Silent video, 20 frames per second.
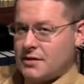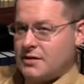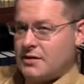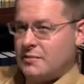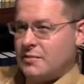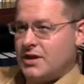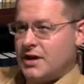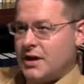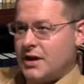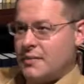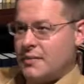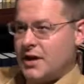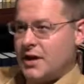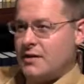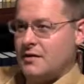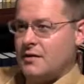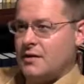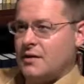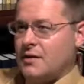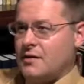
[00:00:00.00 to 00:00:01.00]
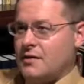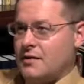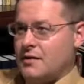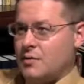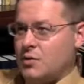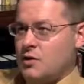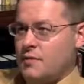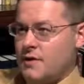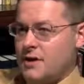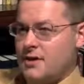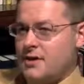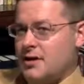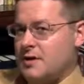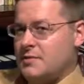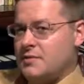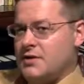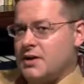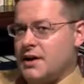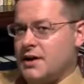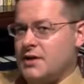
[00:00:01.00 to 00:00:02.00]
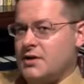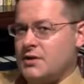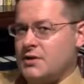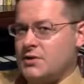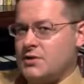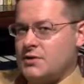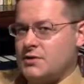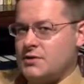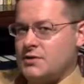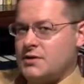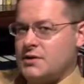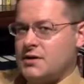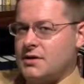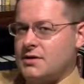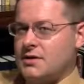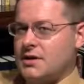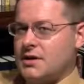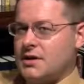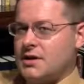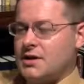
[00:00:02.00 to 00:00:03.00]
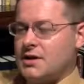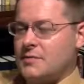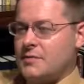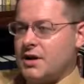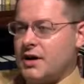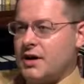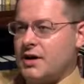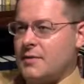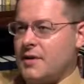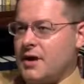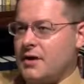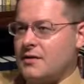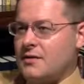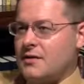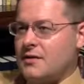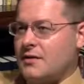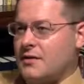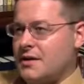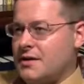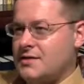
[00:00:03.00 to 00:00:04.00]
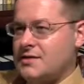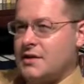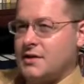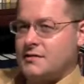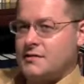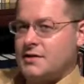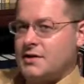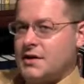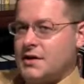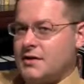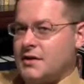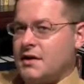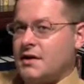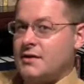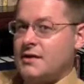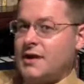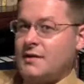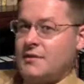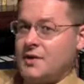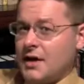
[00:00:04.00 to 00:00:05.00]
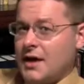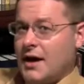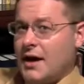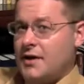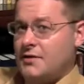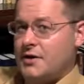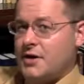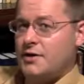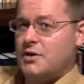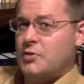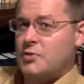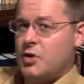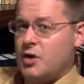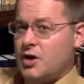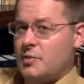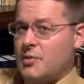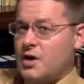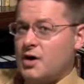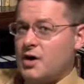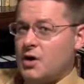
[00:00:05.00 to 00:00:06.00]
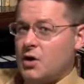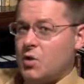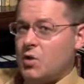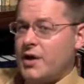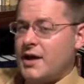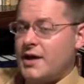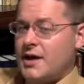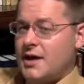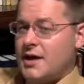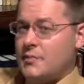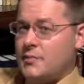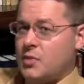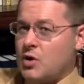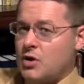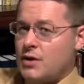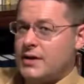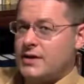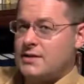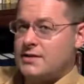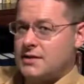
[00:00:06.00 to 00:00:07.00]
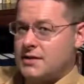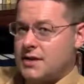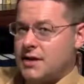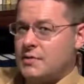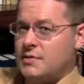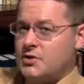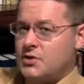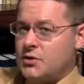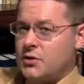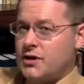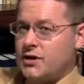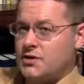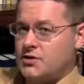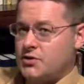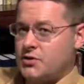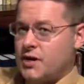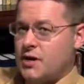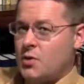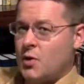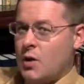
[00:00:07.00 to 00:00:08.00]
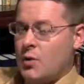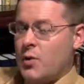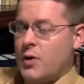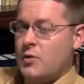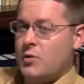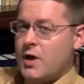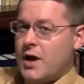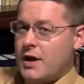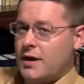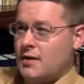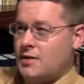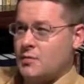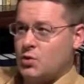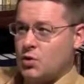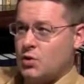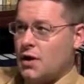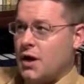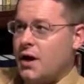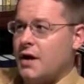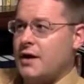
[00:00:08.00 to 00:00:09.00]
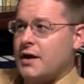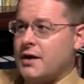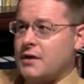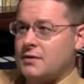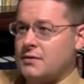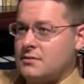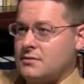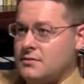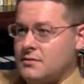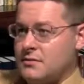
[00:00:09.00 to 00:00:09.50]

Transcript: They'll complain about the movie clips I use. They'll complain about the things I've said. David, how dare you put up a Weekend at Bernie's clip to illustrate what we read in Bukhari?